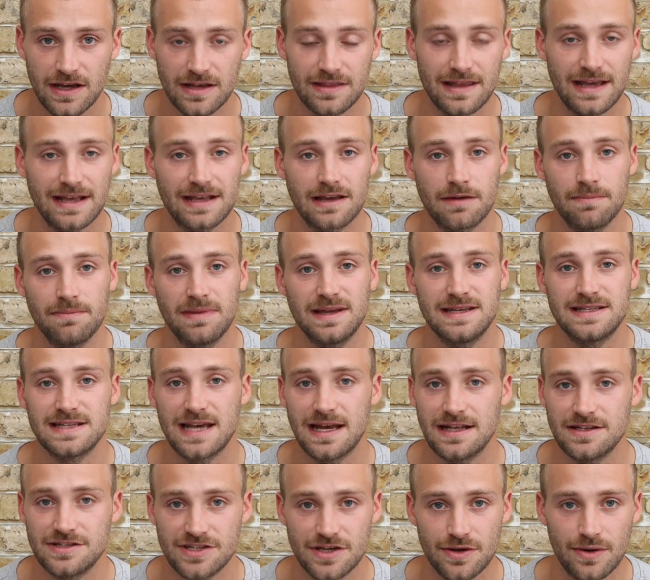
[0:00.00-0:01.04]
They can be
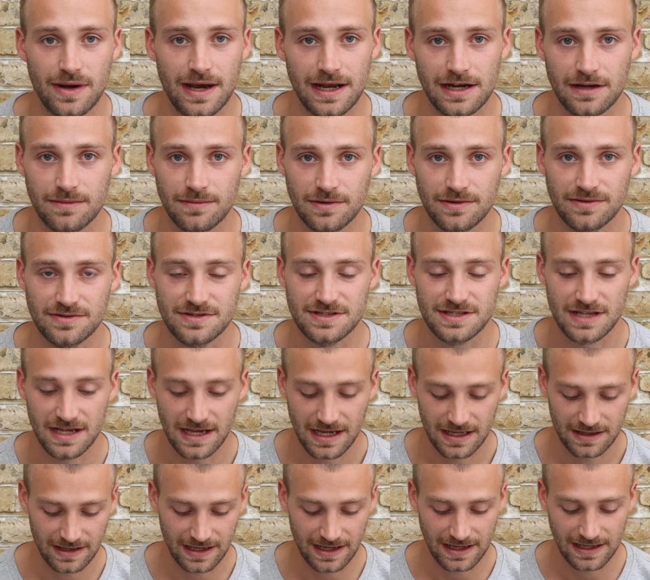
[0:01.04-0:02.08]
dead zoo animals.
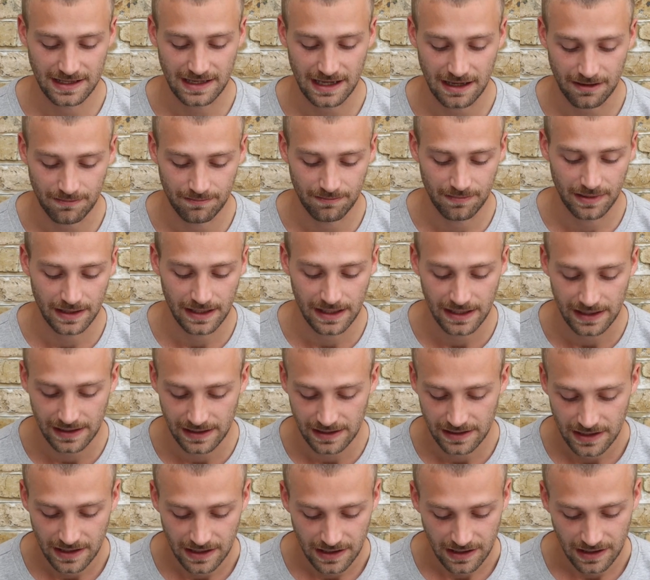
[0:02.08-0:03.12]
They can
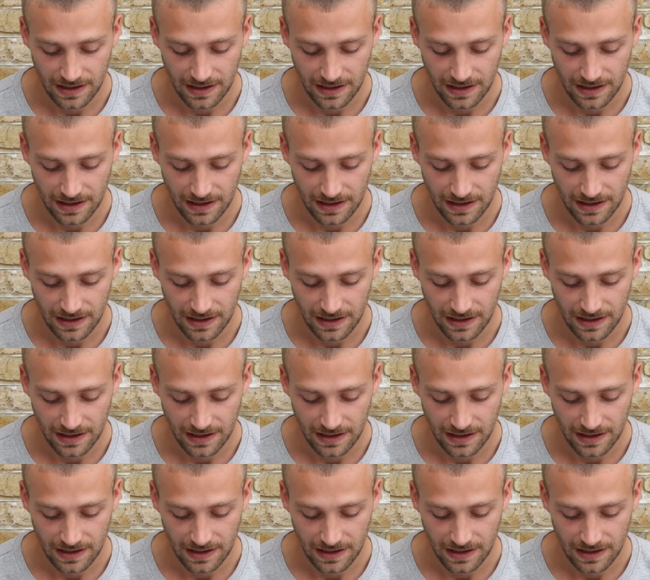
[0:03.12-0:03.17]
be